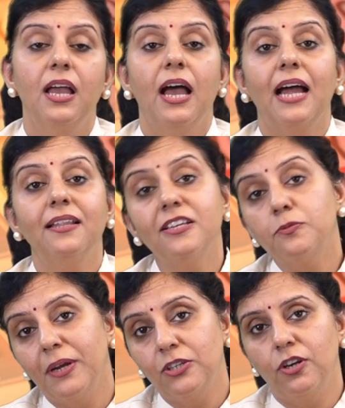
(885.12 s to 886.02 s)
and the
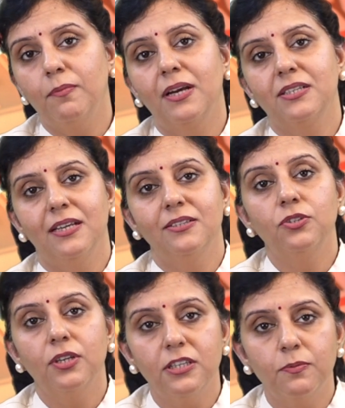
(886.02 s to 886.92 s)
spatial
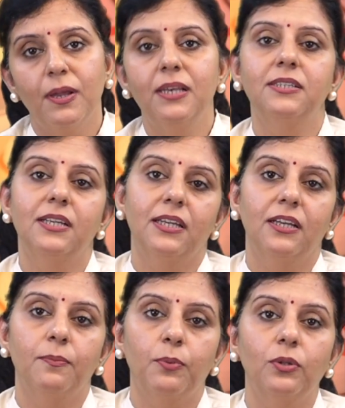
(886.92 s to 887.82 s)
marginalization is mainly
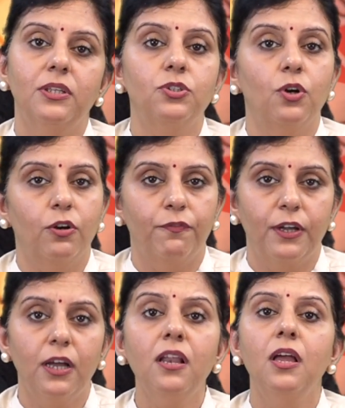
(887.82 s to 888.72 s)
taking upon the
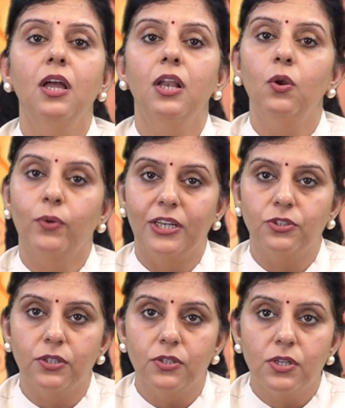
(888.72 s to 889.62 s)
geographical
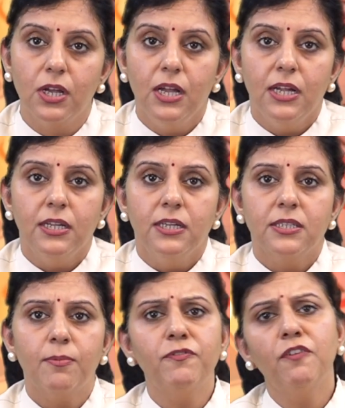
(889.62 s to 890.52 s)
locations.
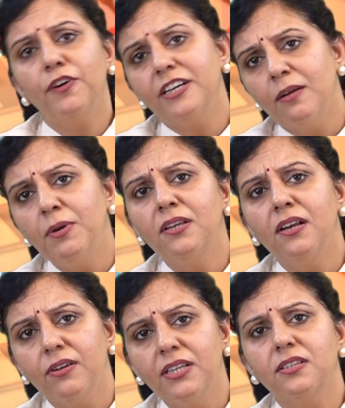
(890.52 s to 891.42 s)
Some of the
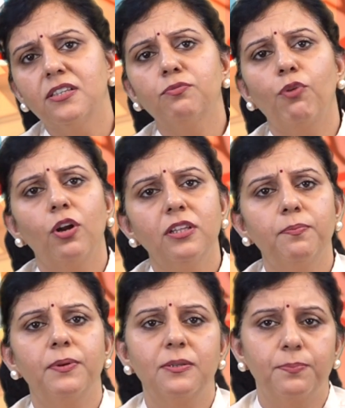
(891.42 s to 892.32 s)
fundamental reasons for the
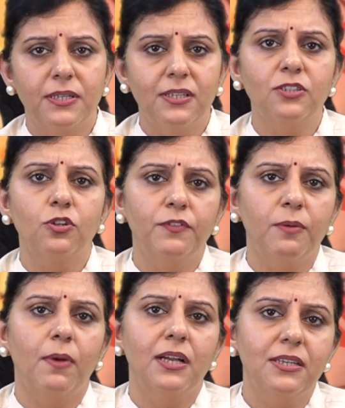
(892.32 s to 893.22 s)
presence of the
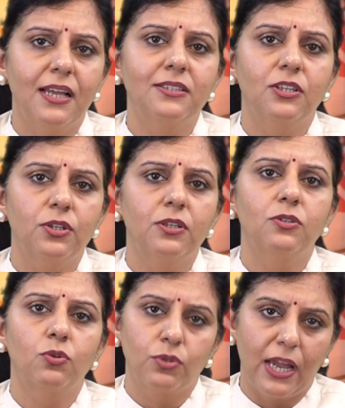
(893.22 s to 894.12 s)
marginalization
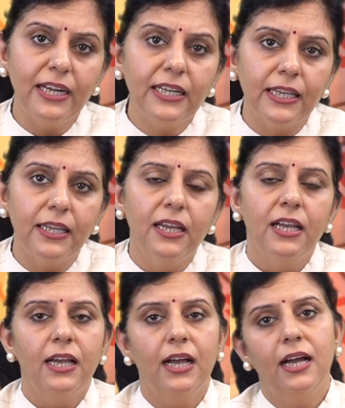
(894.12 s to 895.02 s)
in society
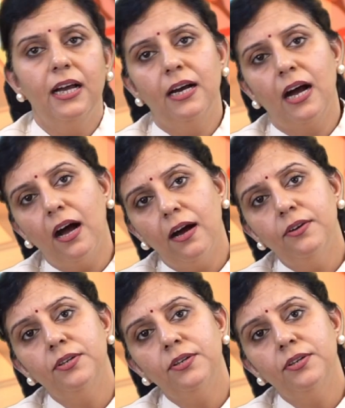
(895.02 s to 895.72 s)
are